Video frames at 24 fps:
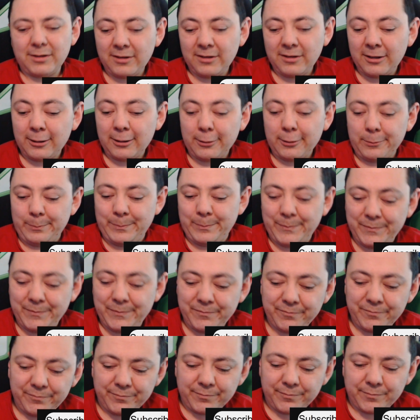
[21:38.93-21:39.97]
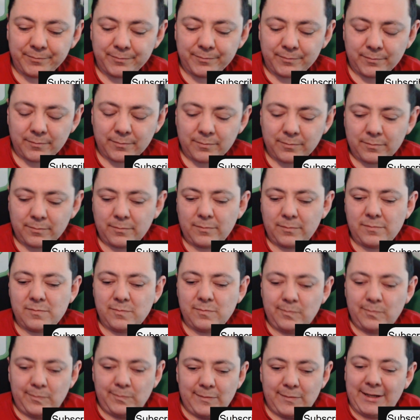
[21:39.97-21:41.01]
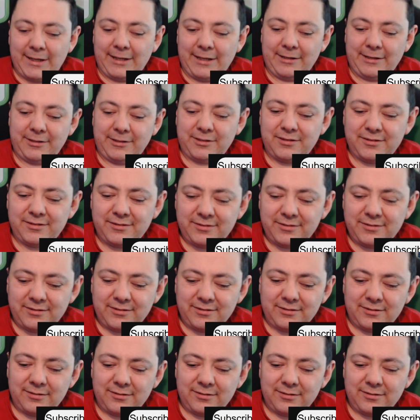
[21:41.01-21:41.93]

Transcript: And the